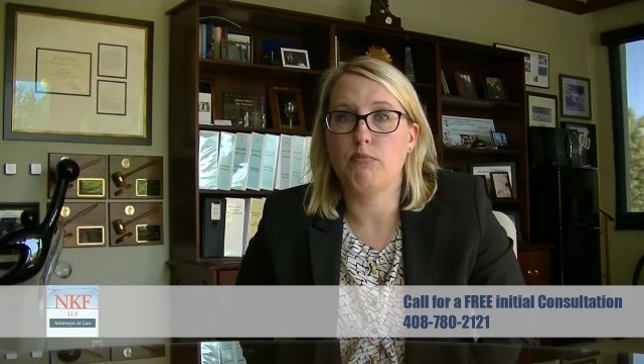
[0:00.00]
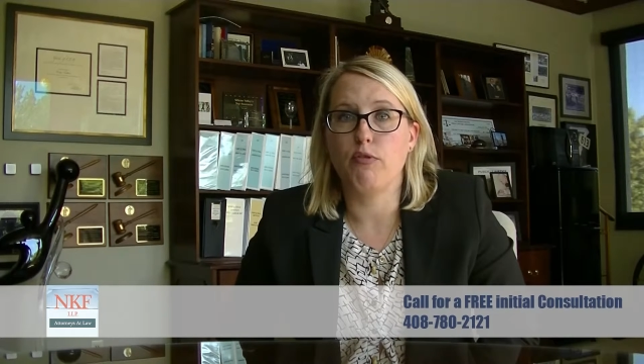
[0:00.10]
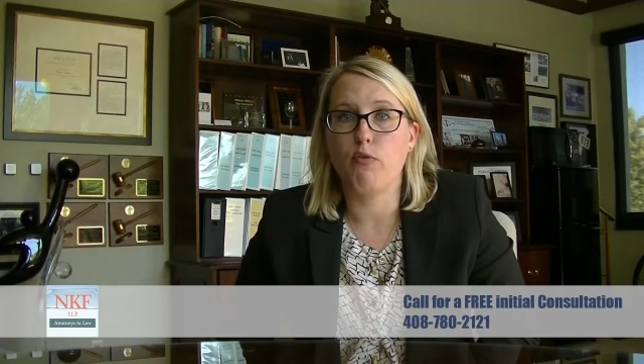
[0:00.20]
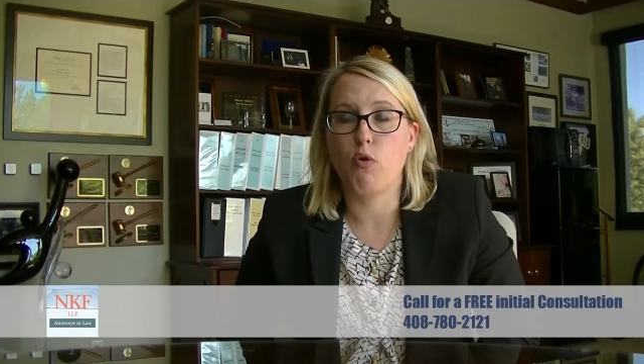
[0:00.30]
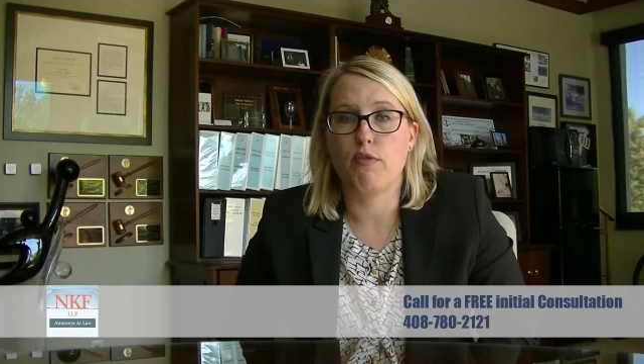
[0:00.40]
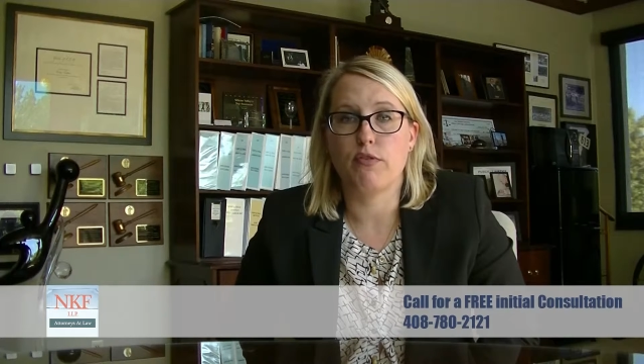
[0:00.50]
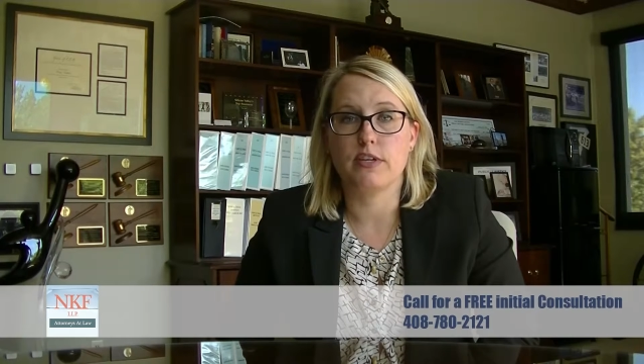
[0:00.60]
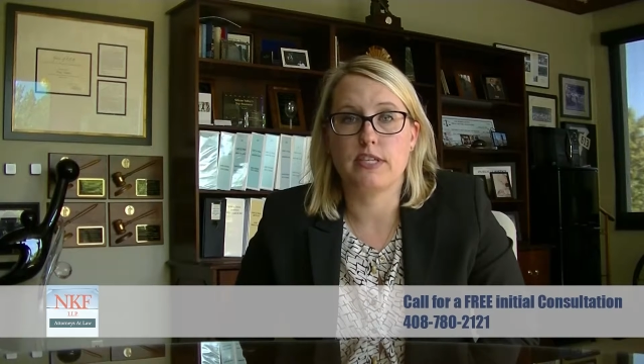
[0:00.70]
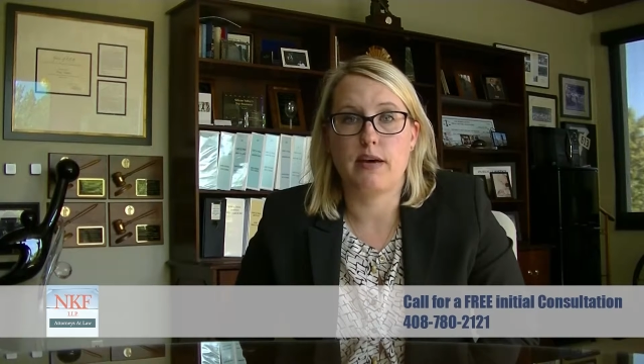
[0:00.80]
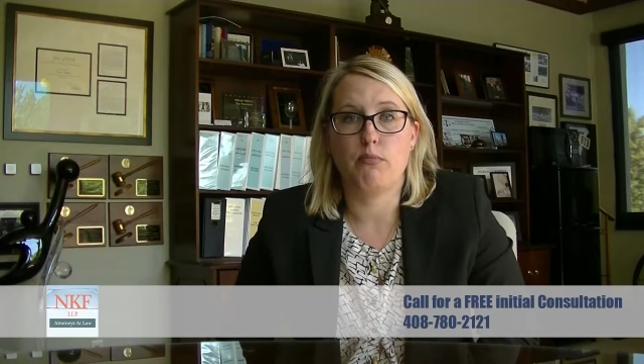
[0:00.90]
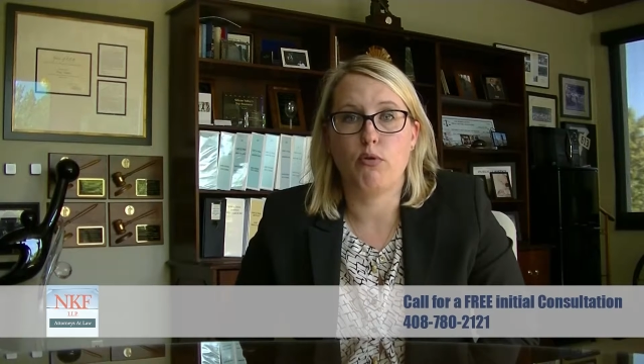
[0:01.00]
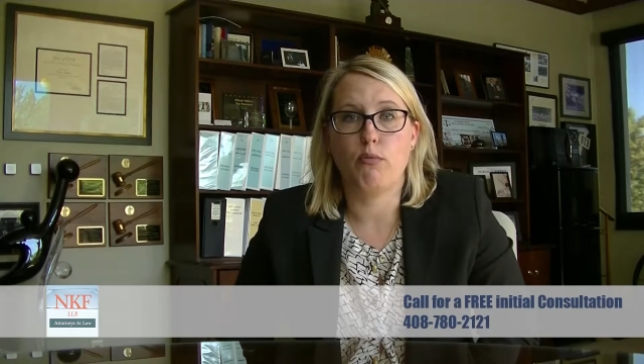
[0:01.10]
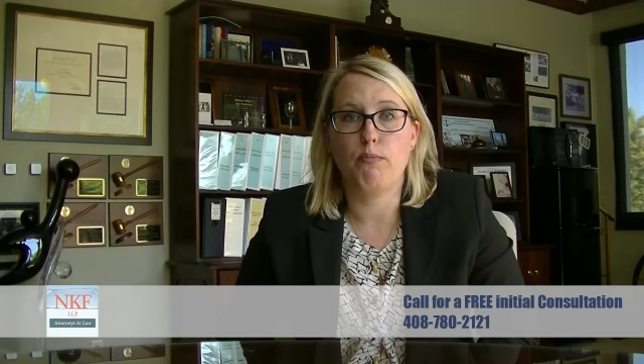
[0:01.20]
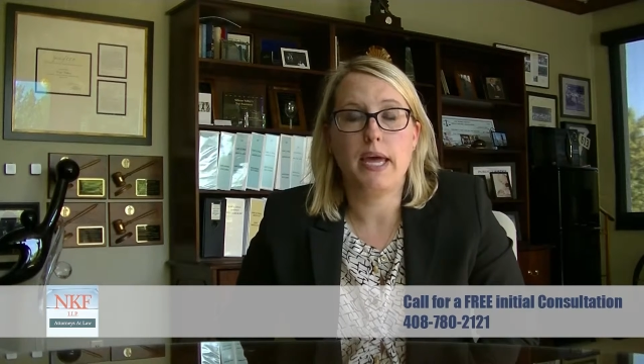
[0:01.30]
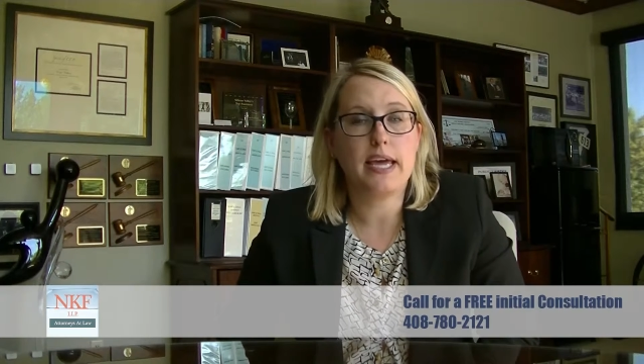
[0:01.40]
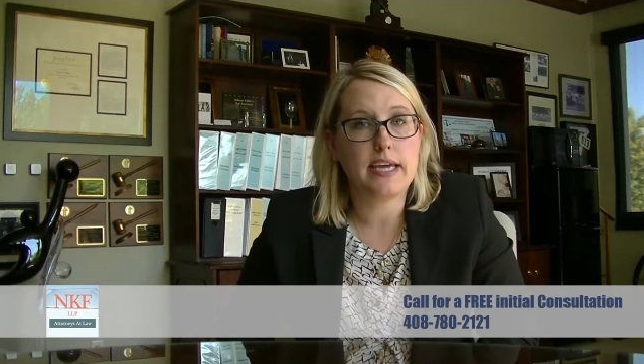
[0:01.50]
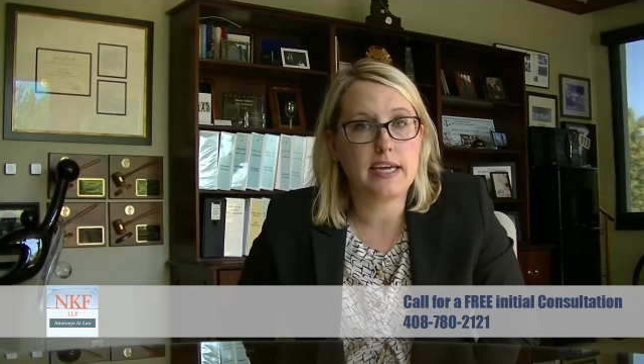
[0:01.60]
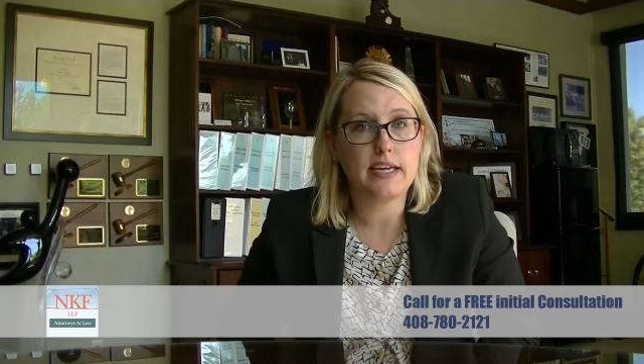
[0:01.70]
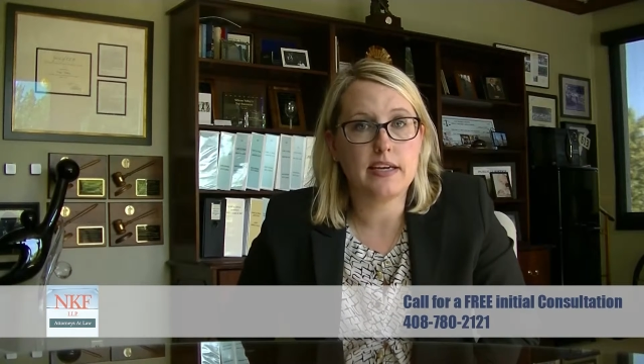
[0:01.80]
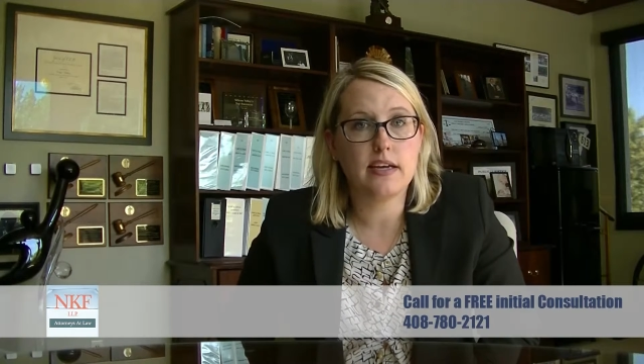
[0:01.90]
before? For example,
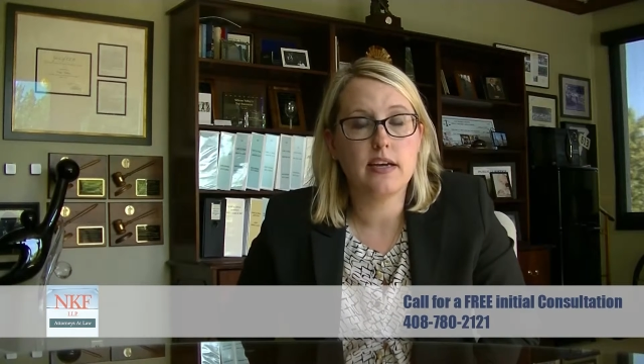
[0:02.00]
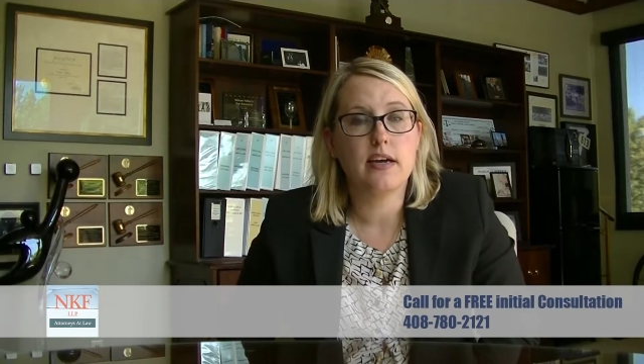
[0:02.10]
pain.